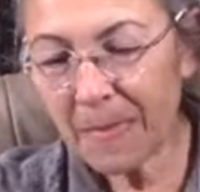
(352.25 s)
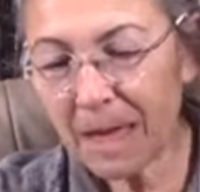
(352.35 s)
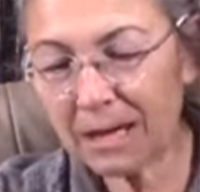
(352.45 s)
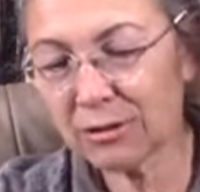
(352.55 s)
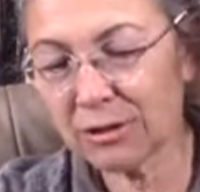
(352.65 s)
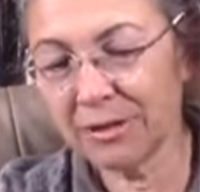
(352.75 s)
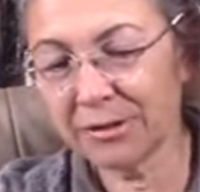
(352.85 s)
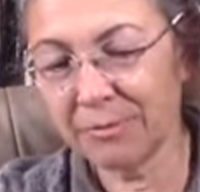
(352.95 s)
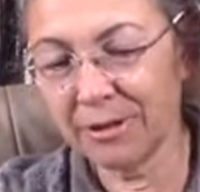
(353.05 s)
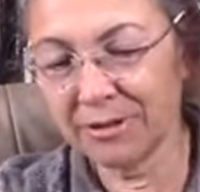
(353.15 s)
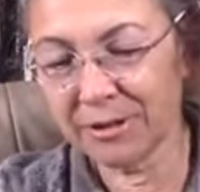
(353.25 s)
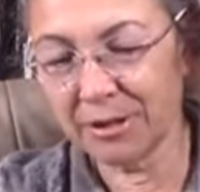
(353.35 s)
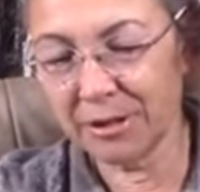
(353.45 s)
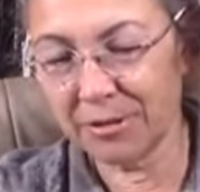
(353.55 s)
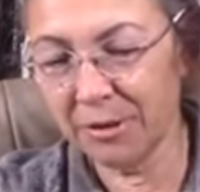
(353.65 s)
And so I was reading this
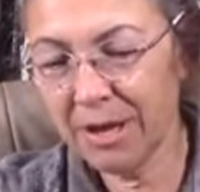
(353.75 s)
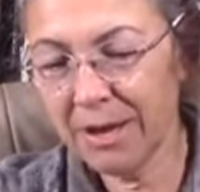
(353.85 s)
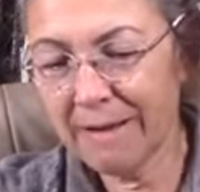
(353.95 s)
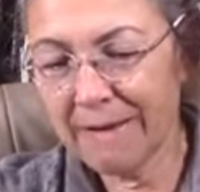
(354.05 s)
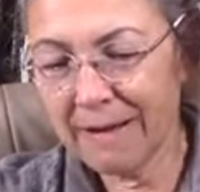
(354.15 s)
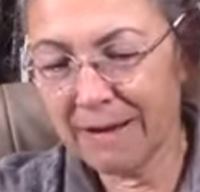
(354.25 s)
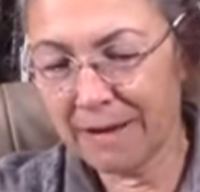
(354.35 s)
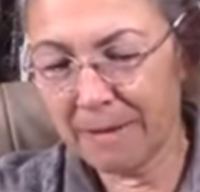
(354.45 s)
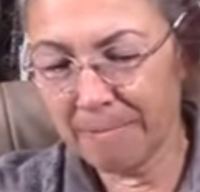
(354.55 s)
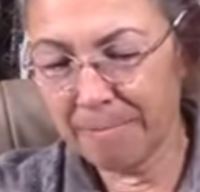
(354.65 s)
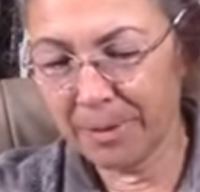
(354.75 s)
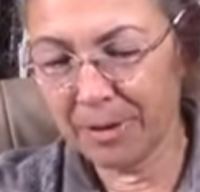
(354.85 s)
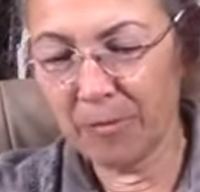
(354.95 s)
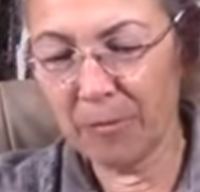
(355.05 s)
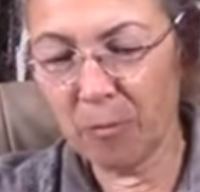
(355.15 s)
article uh, but
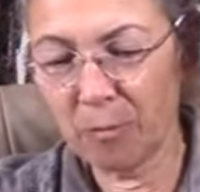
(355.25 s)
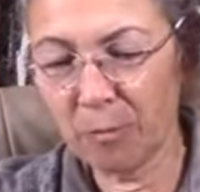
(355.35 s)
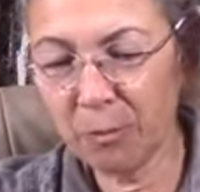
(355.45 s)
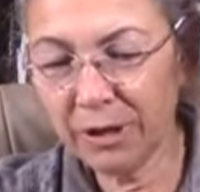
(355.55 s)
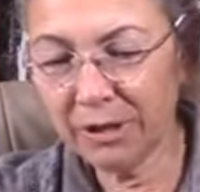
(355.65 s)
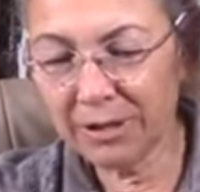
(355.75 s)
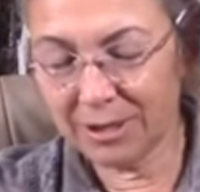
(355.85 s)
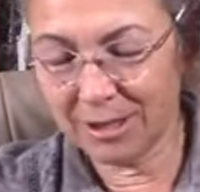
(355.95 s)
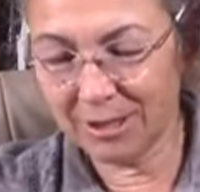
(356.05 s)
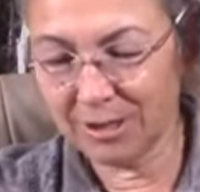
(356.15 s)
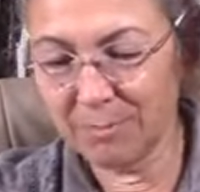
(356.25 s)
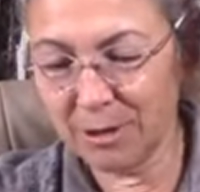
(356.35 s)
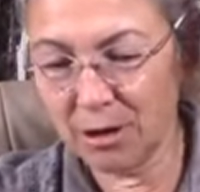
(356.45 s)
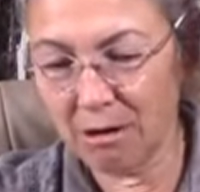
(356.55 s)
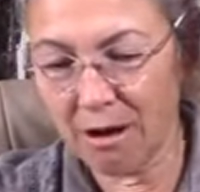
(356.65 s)
what really ticked me
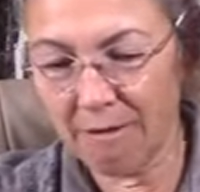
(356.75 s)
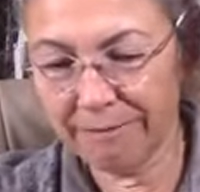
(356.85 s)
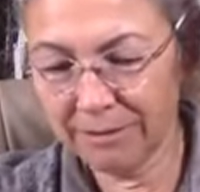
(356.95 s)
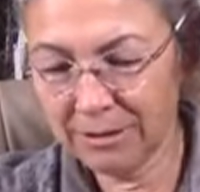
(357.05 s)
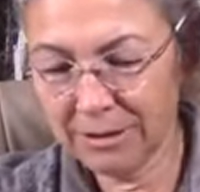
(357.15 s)
off